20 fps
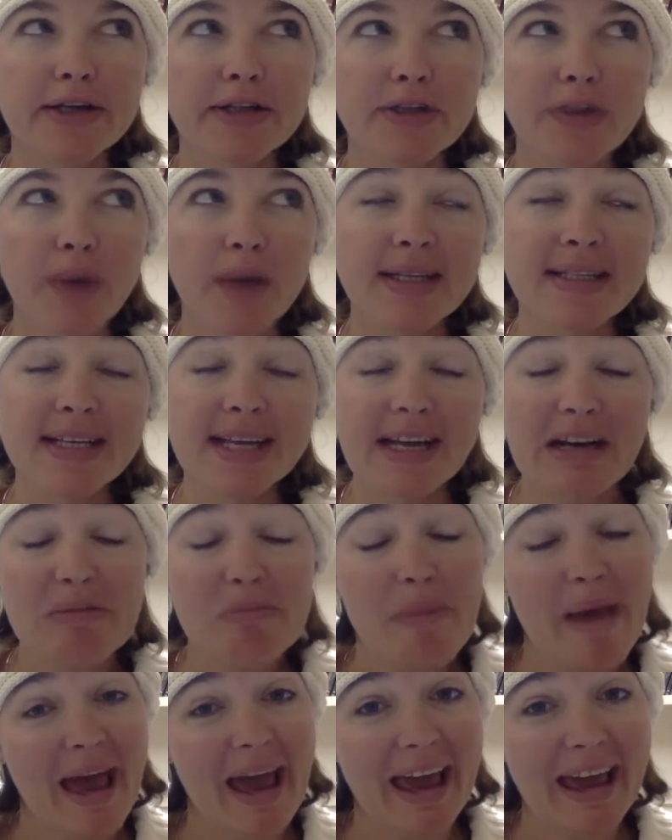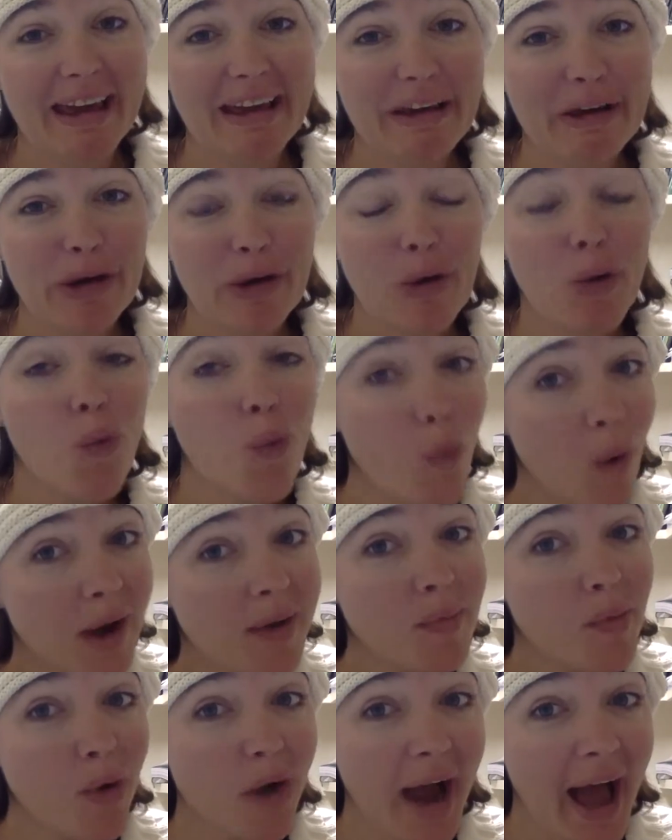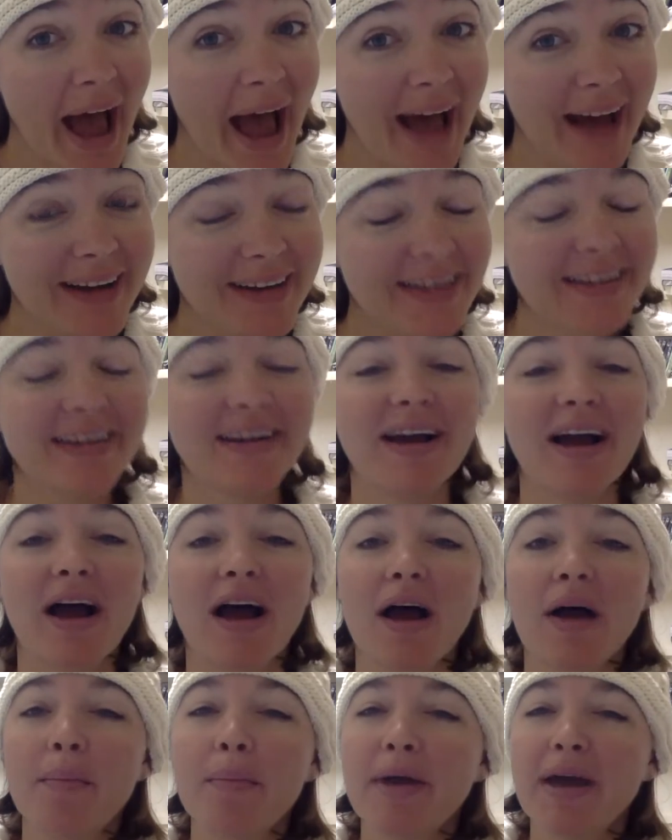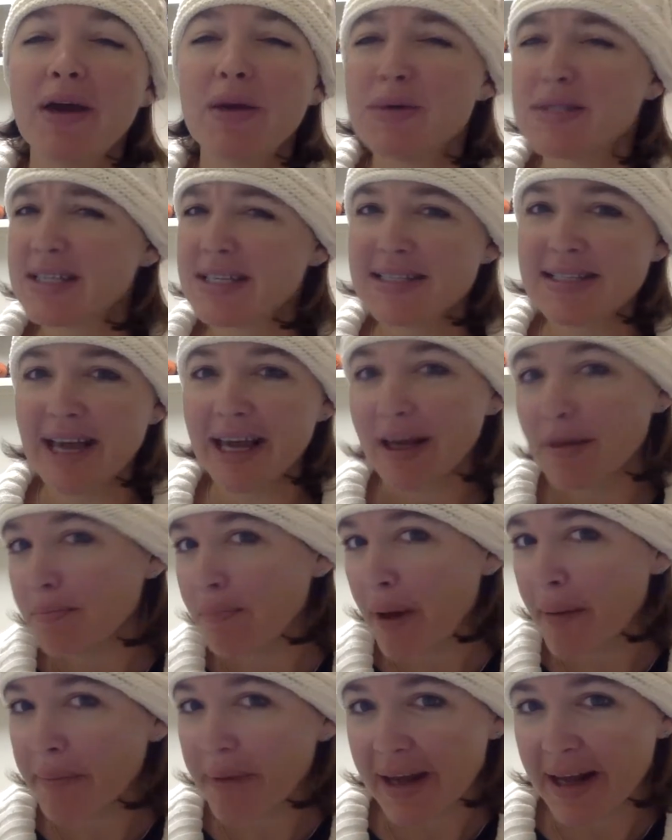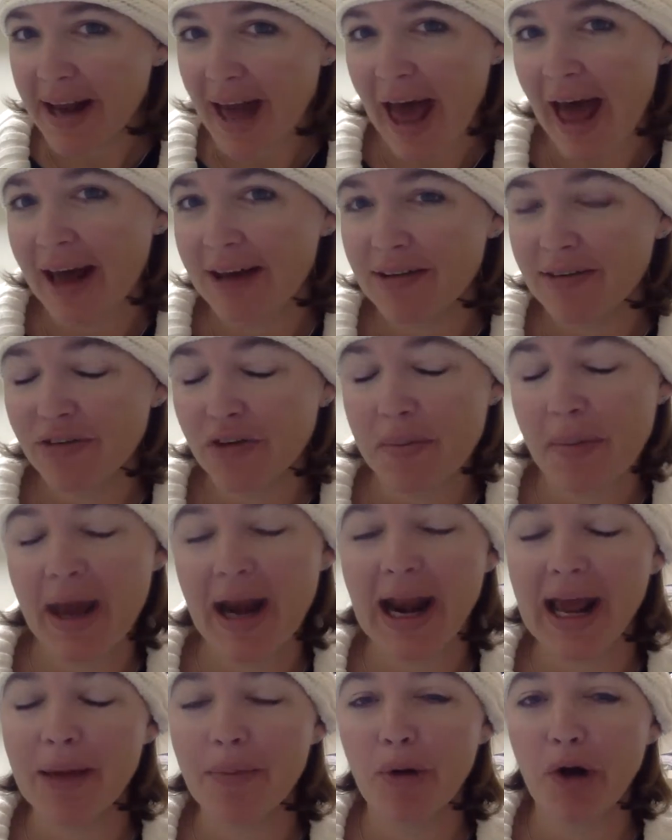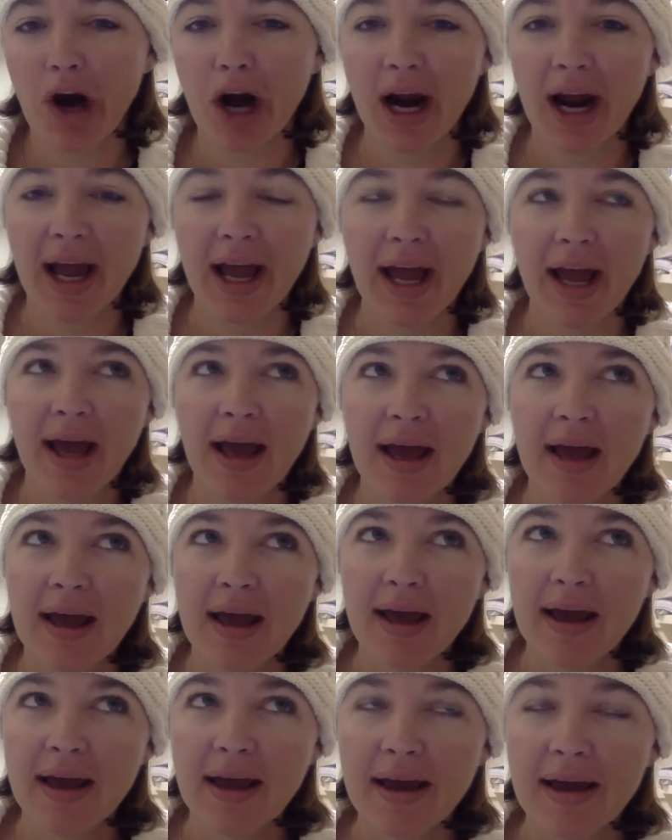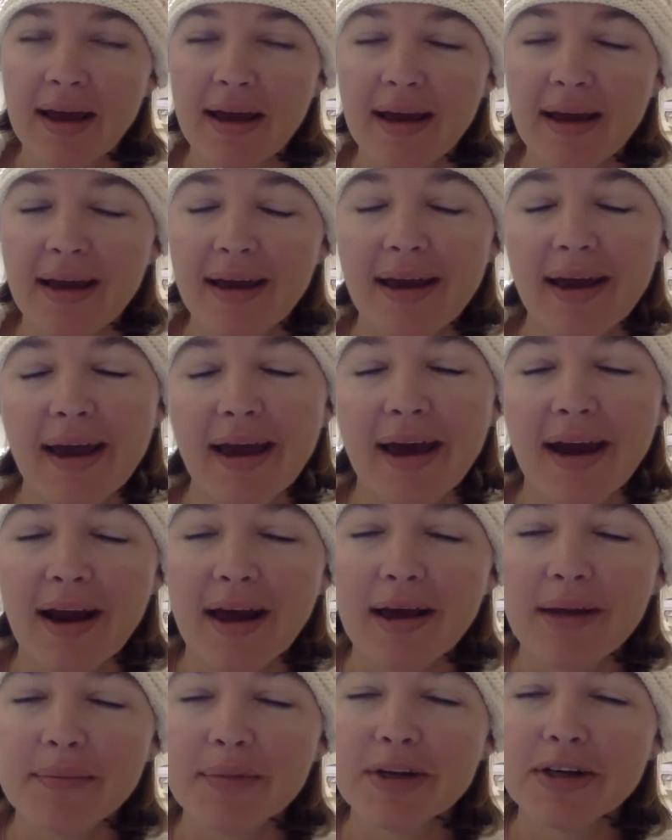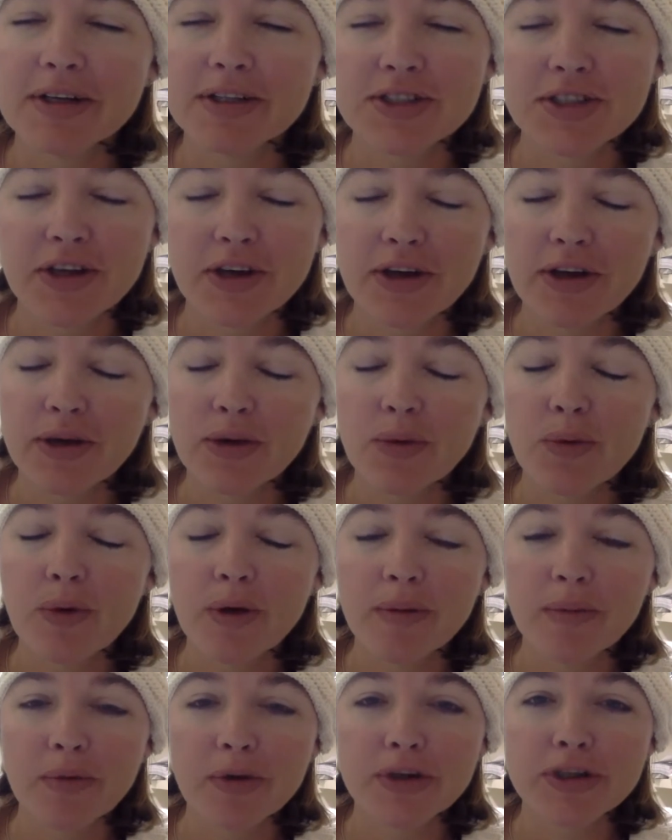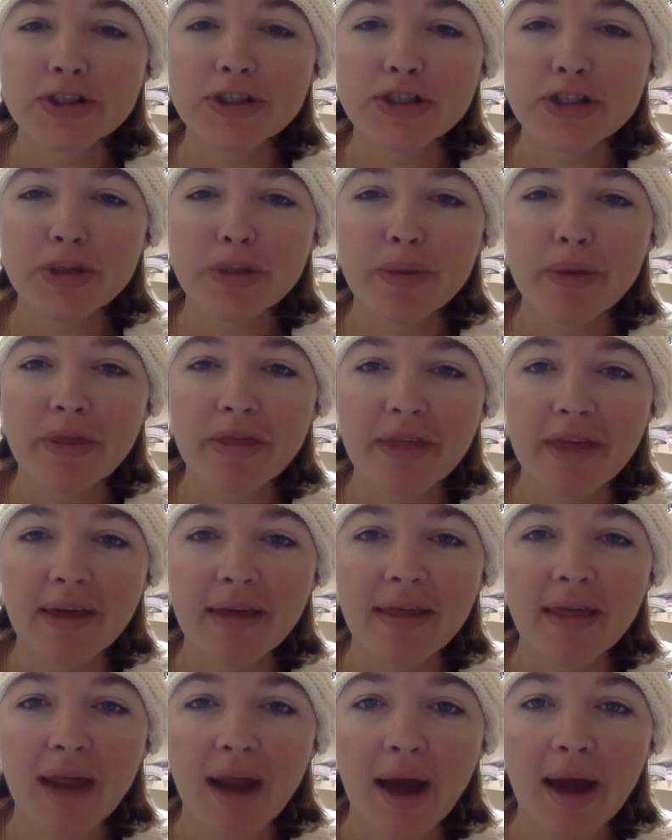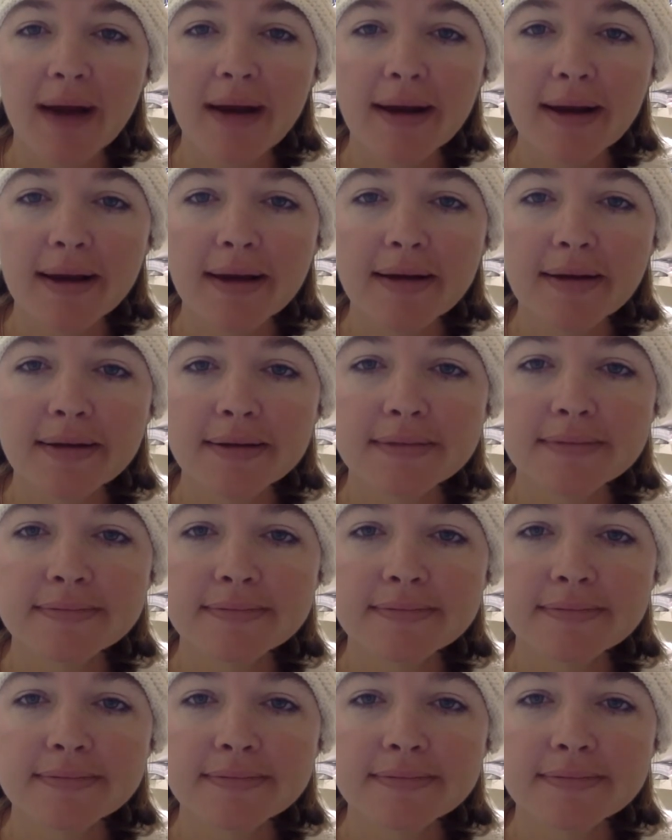So I did make one more hat. It was a second pumpkin hat from my neighbor. And I'm going to show you one more stupid thing that I did.